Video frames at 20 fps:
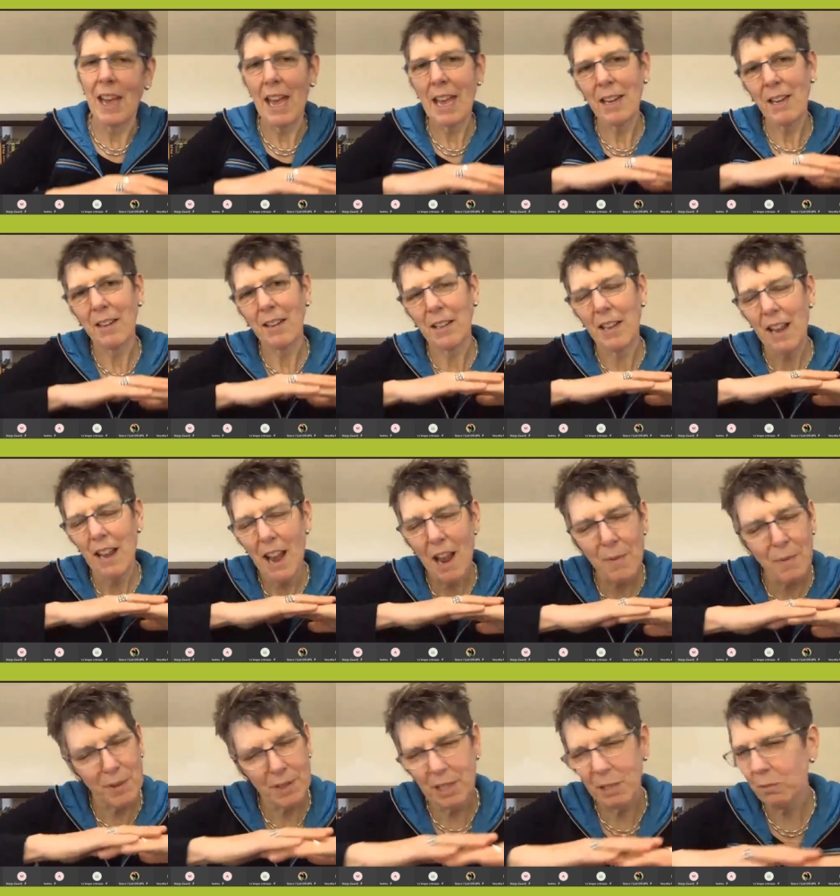and
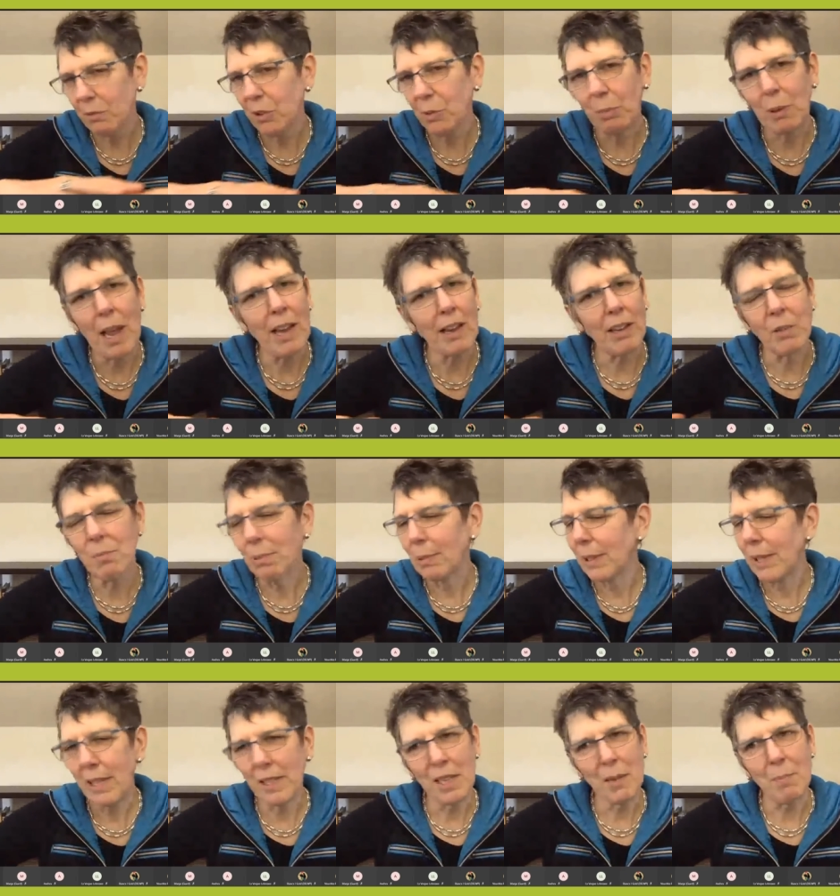everything was black,
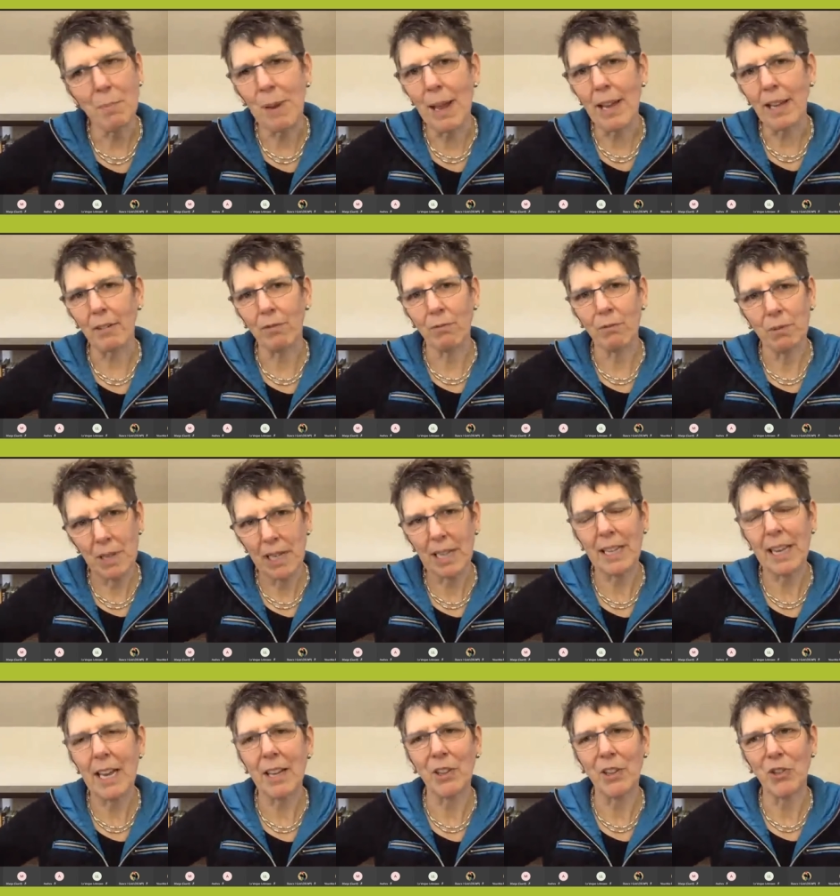completely black, really
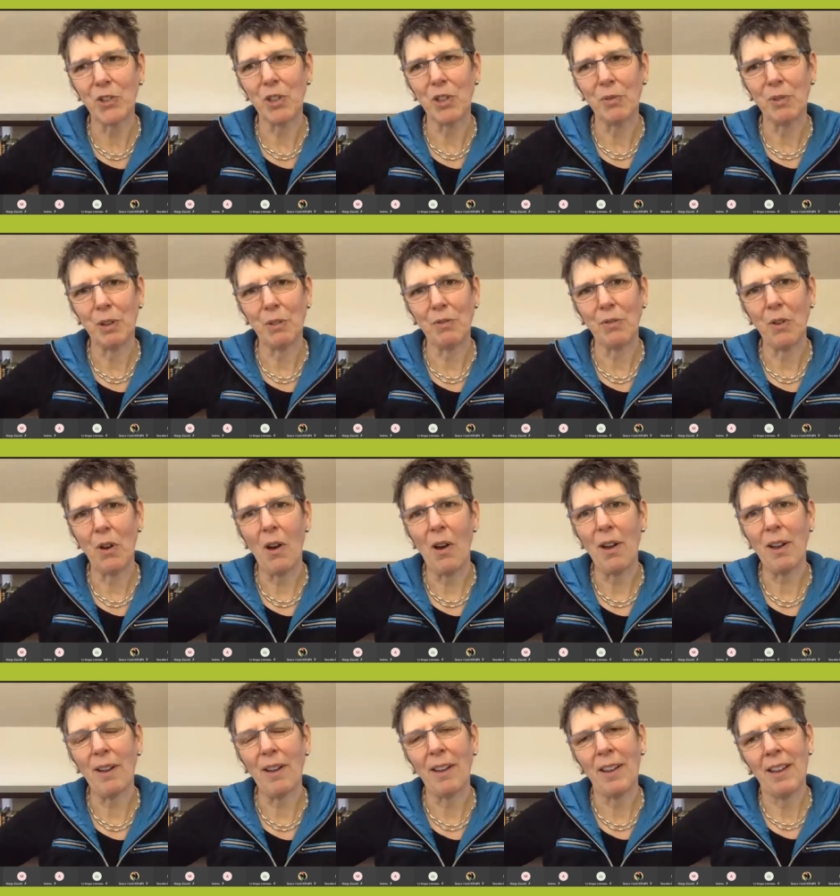catastrophic
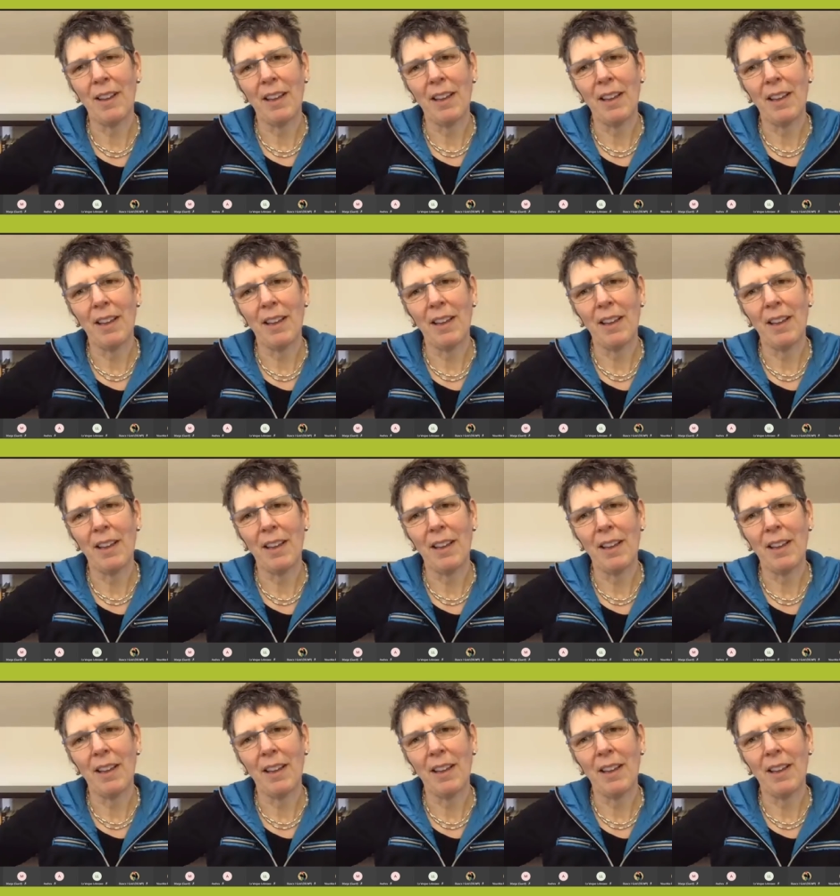fire.